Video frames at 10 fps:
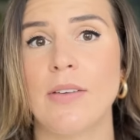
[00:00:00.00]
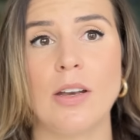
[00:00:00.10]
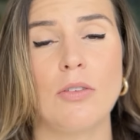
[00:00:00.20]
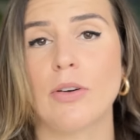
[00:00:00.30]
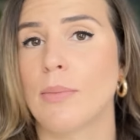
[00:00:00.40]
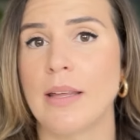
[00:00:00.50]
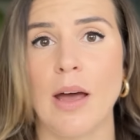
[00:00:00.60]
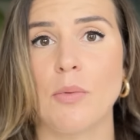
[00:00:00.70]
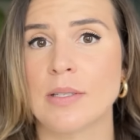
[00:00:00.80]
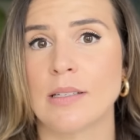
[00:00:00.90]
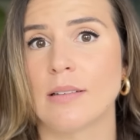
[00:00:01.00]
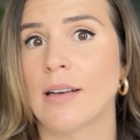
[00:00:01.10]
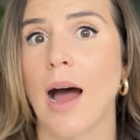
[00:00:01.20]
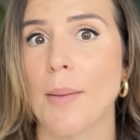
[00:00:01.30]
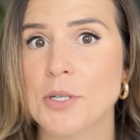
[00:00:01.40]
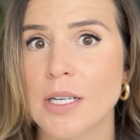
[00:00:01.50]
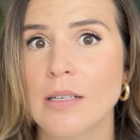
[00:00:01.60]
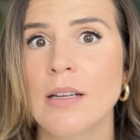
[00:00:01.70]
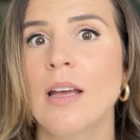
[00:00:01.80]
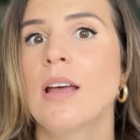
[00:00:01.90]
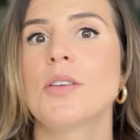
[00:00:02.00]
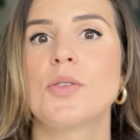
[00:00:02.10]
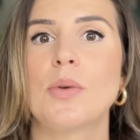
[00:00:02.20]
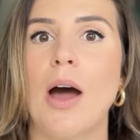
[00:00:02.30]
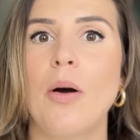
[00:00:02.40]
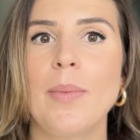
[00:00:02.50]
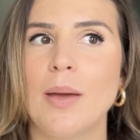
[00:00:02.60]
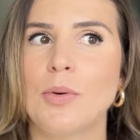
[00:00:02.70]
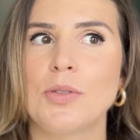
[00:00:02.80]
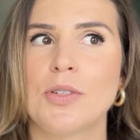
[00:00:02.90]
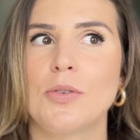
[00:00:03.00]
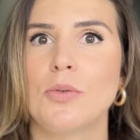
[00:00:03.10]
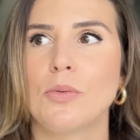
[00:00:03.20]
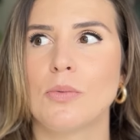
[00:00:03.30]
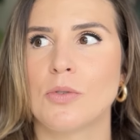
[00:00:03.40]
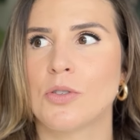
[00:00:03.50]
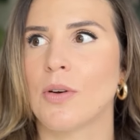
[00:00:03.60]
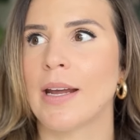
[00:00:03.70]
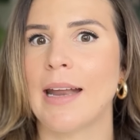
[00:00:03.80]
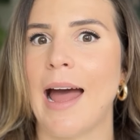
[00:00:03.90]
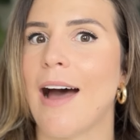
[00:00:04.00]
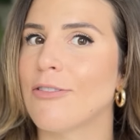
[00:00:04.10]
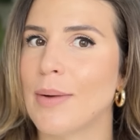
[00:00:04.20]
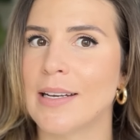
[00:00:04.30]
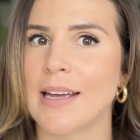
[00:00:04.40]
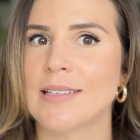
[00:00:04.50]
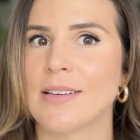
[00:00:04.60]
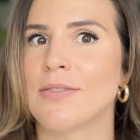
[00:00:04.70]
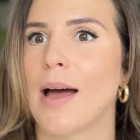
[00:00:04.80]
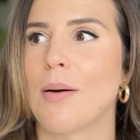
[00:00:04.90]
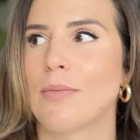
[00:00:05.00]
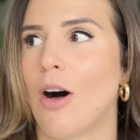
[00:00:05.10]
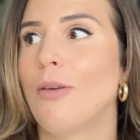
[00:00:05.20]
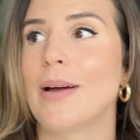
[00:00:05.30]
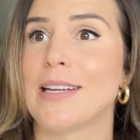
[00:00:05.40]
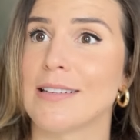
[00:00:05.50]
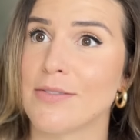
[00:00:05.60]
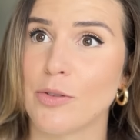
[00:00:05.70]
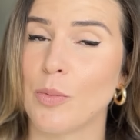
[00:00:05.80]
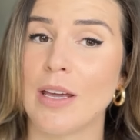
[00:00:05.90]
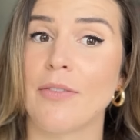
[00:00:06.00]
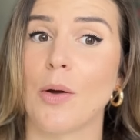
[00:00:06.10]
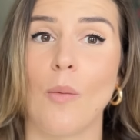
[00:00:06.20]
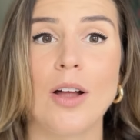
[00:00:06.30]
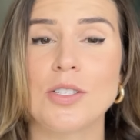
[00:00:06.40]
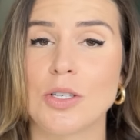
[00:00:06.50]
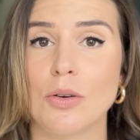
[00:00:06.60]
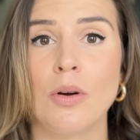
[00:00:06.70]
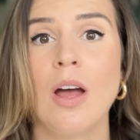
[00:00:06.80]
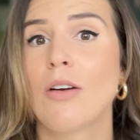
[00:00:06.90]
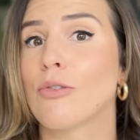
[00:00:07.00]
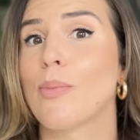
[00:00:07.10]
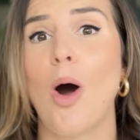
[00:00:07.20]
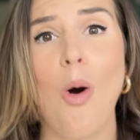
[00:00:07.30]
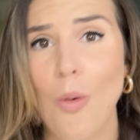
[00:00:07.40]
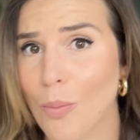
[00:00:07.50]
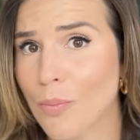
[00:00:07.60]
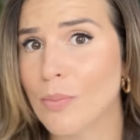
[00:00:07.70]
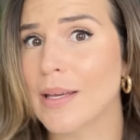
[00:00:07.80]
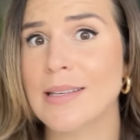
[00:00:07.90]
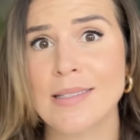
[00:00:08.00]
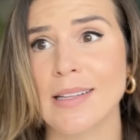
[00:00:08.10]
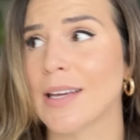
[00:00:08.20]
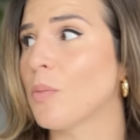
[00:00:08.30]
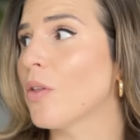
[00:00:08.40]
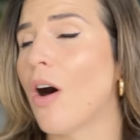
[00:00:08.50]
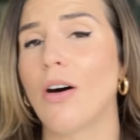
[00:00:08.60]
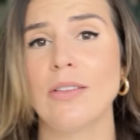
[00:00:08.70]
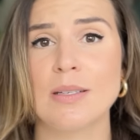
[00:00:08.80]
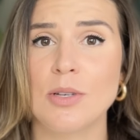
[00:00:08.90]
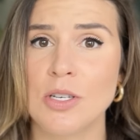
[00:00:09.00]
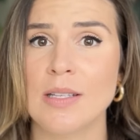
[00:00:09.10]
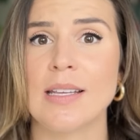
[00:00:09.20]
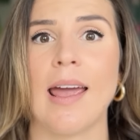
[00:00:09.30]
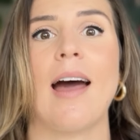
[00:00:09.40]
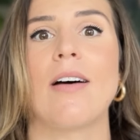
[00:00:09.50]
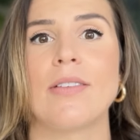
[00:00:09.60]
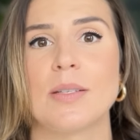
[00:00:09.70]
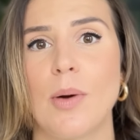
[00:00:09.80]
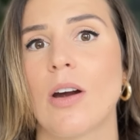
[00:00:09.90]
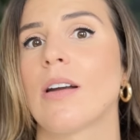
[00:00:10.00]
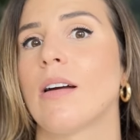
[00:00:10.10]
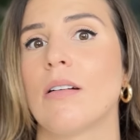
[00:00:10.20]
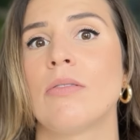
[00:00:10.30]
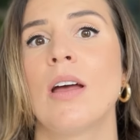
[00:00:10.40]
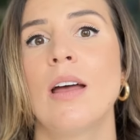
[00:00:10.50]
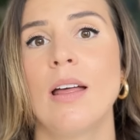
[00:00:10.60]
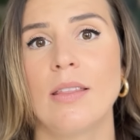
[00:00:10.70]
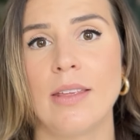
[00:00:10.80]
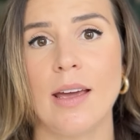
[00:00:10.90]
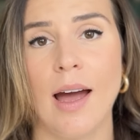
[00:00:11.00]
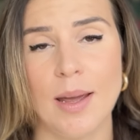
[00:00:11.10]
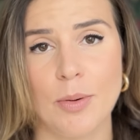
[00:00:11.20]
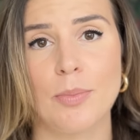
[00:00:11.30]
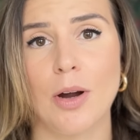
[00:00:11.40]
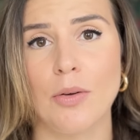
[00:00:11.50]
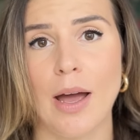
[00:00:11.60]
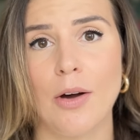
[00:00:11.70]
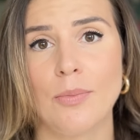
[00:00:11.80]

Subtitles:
I know for me that wasn't an option. So now I'm able to train half my days, if not all my days of the week if I want to, from home easily with all these machines I have as part of the Hyper Pro now.